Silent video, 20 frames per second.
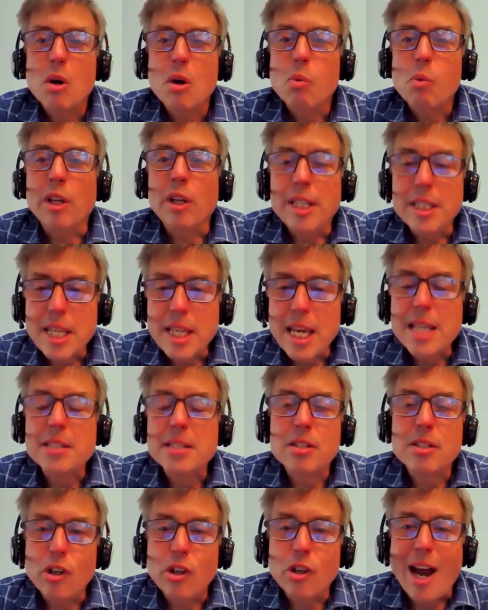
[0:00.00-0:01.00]
Well, in this case,
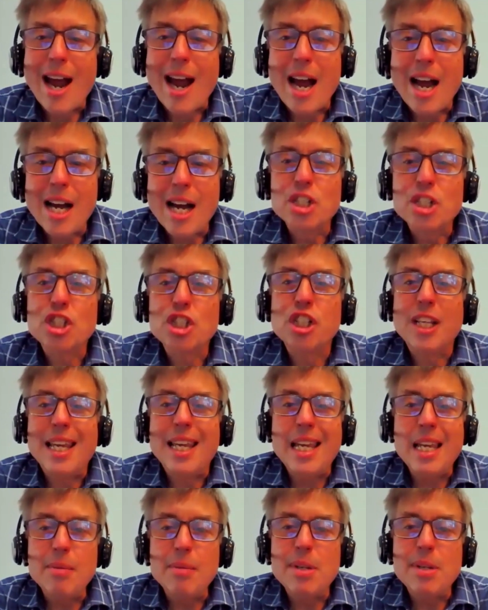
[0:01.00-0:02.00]
so you're actually
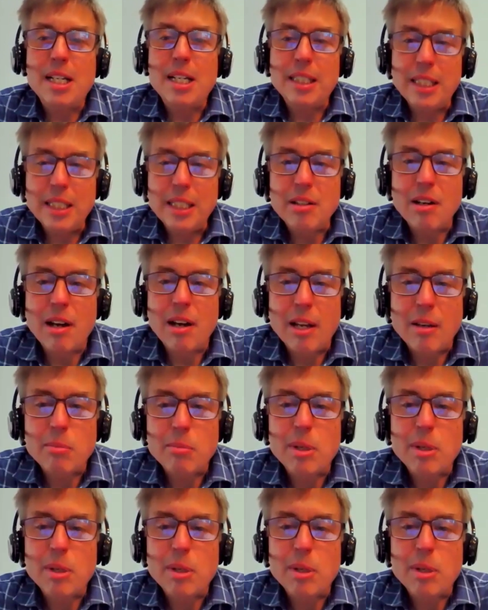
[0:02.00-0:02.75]
imminently dying,